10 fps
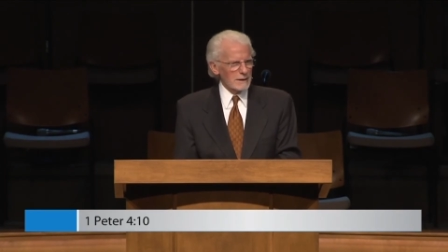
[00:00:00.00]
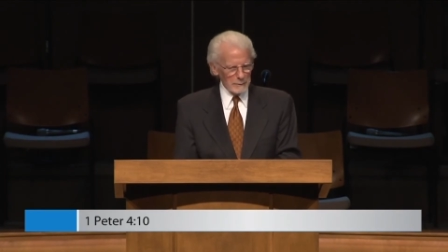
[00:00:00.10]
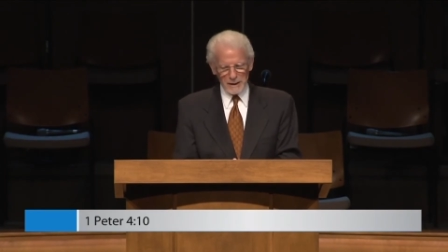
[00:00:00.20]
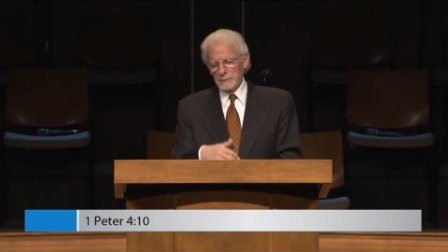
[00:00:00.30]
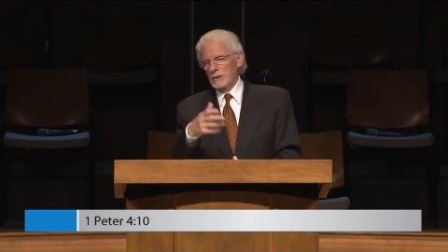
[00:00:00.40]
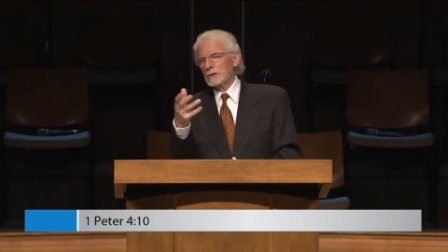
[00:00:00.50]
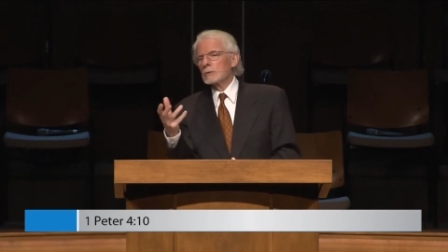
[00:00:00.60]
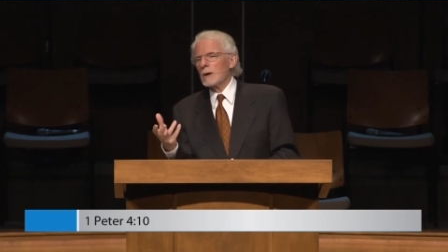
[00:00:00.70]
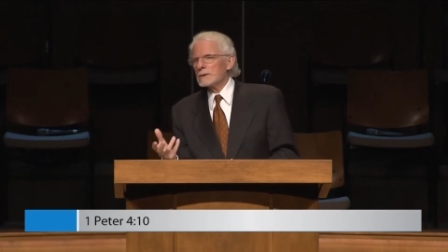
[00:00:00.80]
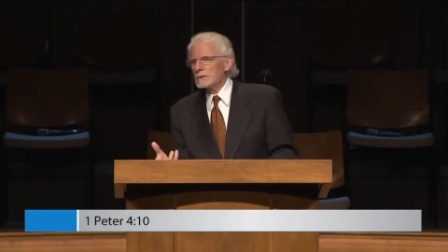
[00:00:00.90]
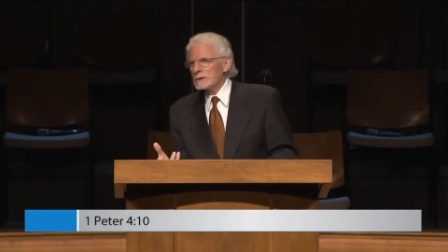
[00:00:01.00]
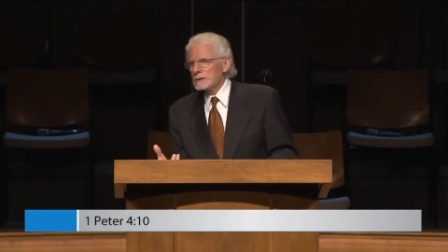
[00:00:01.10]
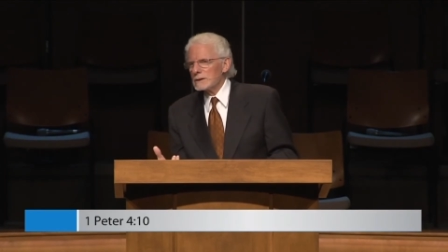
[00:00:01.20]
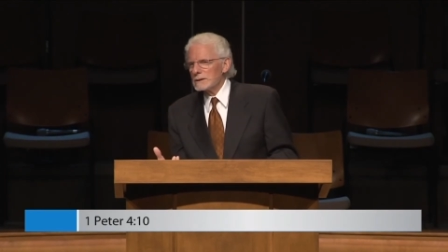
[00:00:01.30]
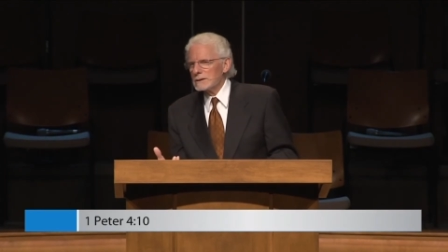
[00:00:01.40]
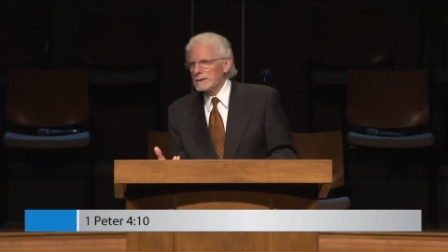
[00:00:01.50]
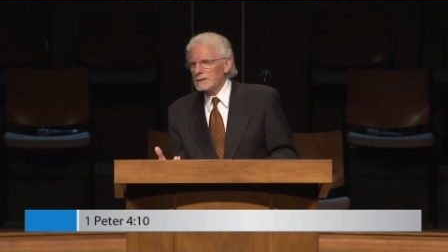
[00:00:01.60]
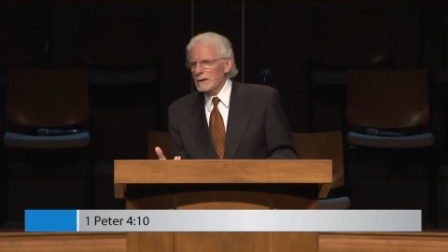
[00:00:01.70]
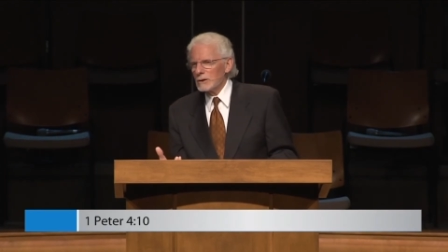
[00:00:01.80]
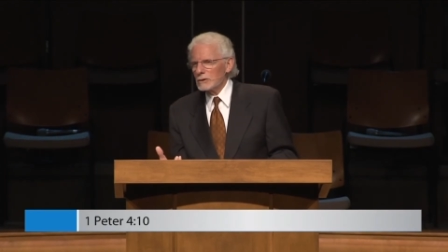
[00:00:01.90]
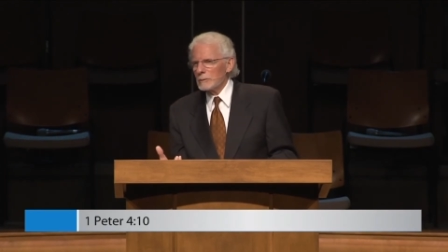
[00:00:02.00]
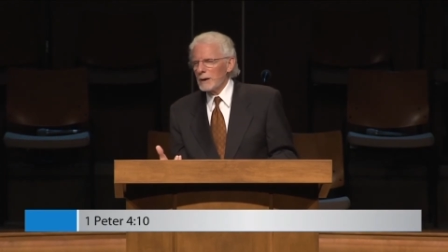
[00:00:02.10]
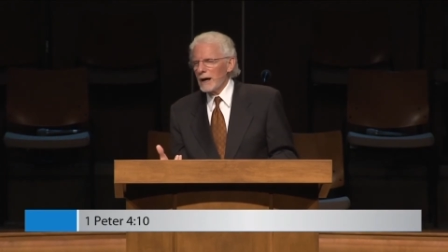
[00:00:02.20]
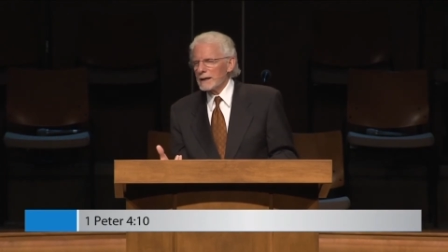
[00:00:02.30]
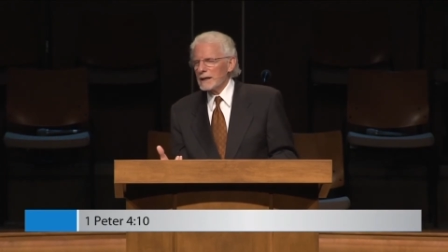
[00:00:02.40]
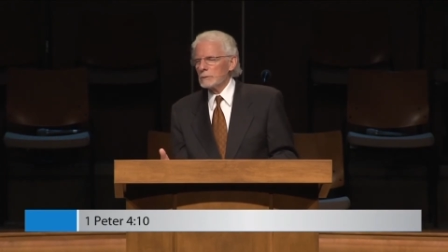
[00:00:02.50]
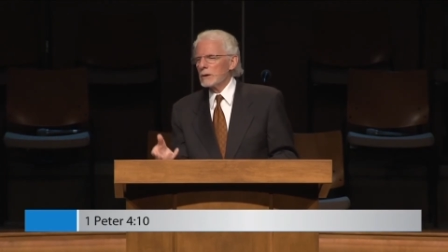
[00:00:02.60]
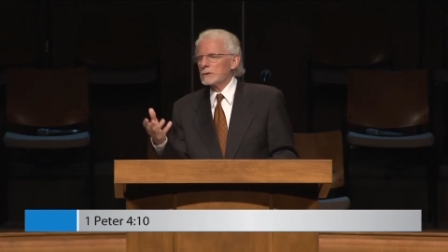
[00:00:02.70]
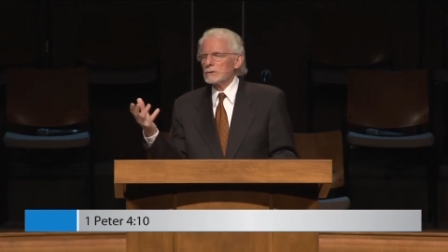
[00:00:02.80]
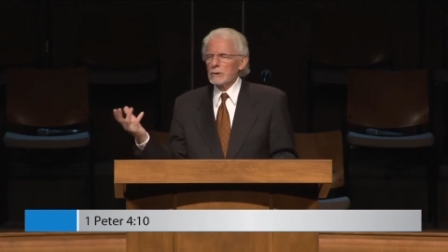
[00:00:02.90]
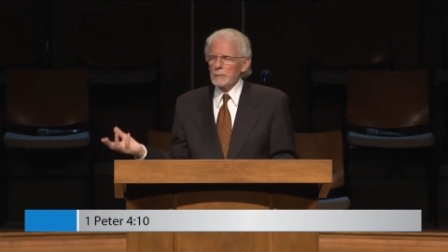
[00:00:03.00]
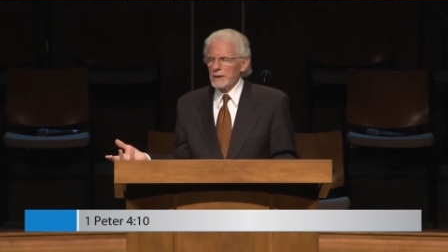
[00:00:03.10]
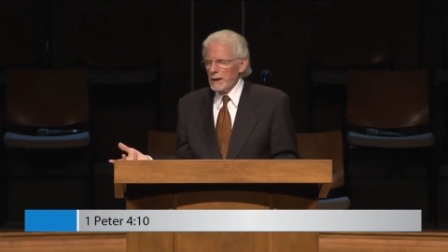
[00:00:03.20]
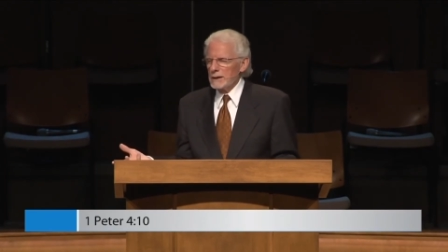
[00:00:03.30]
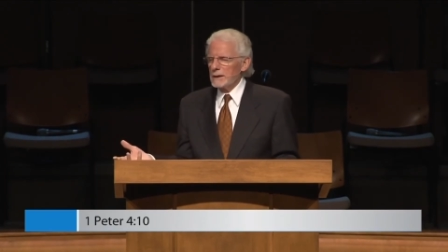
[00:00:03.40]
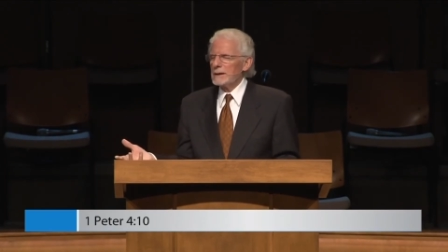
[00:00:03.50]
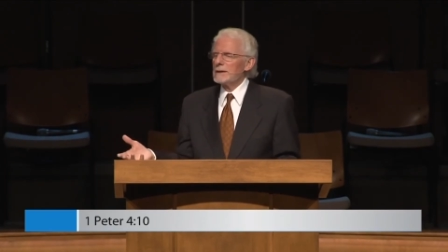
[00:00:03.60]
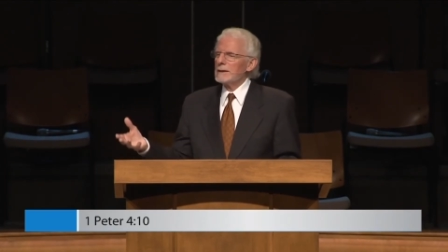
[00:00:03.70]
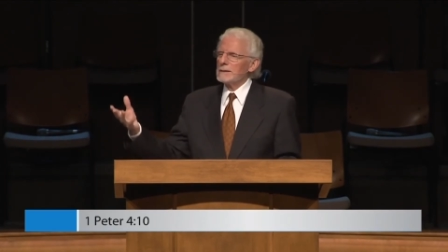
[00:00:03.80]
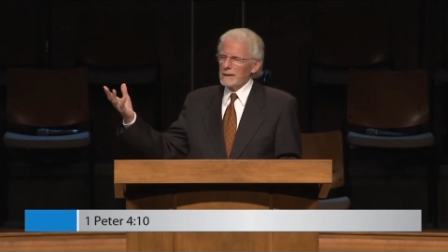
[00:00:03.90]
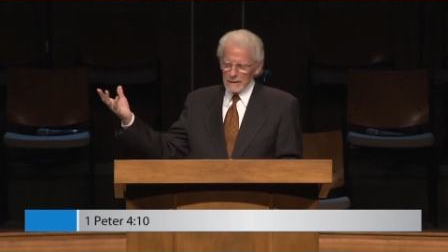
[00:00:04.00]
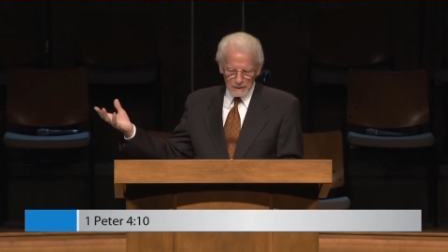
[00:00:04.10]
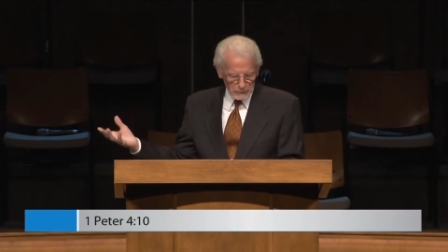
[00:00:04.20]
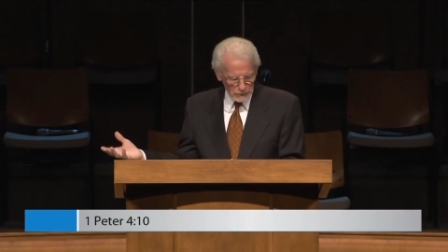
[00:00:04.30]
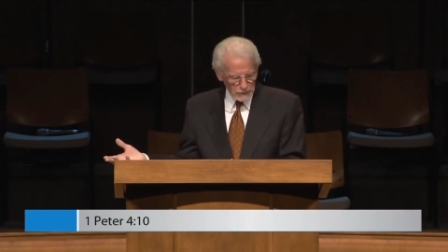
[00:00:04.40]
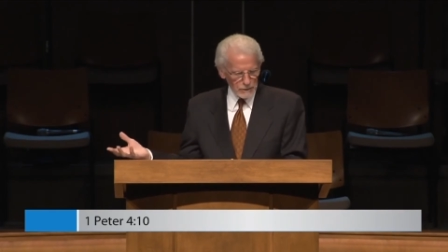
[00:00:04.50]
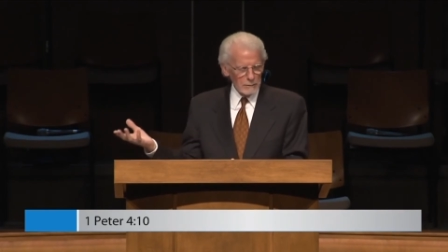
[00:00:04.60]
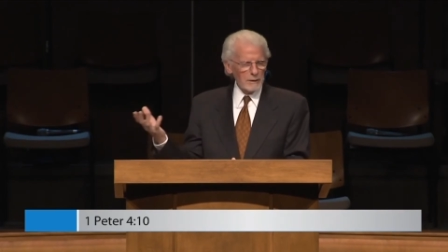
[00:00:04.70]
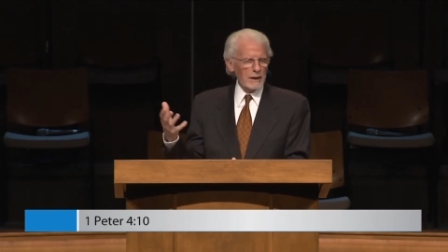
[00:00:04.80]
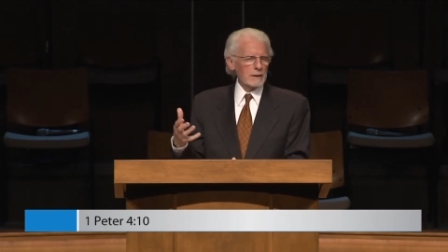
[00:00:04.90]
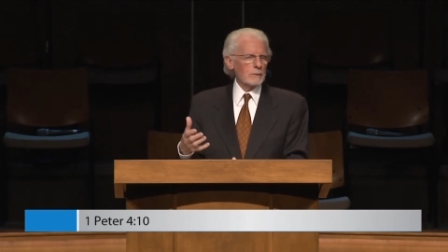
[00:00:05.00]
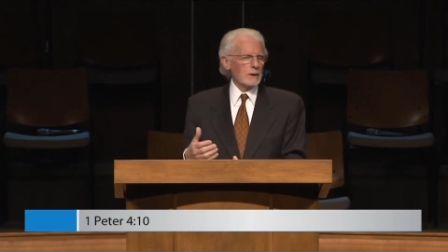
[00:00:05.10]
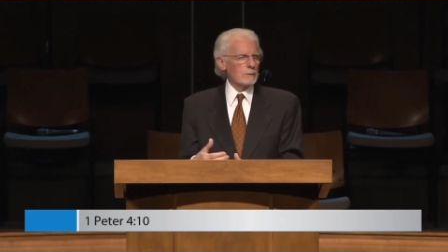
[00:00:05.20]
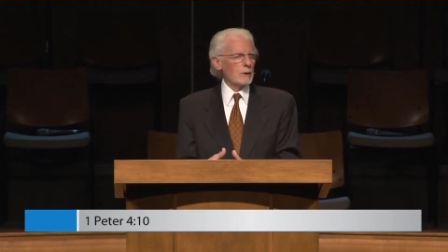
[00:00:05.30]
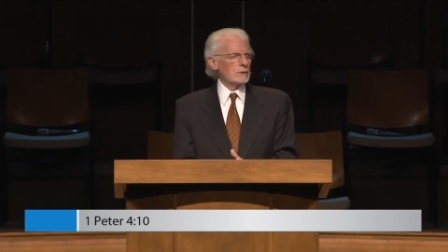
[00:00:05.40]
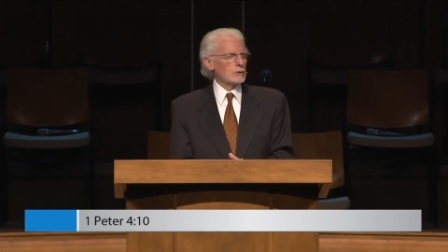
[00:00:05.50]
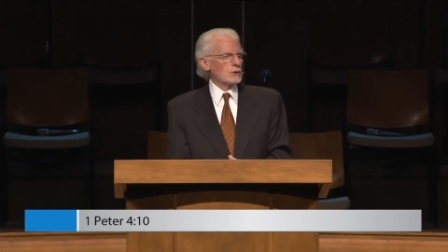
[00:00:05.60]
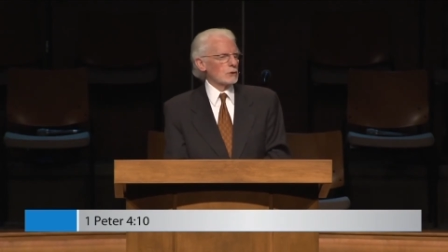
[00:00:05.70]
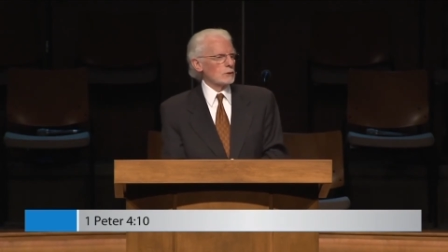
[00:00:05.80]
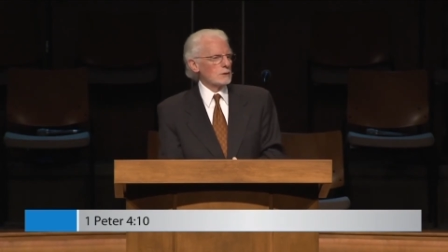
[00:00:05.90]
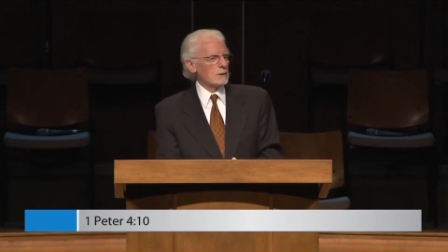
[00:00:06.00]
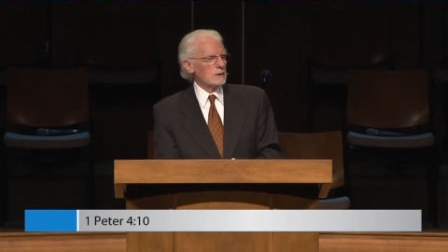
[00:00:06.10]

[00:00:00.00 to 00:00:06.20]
Now, maybe this wasn't the local body he wanted you to be in. And he puts you the body where he wants you.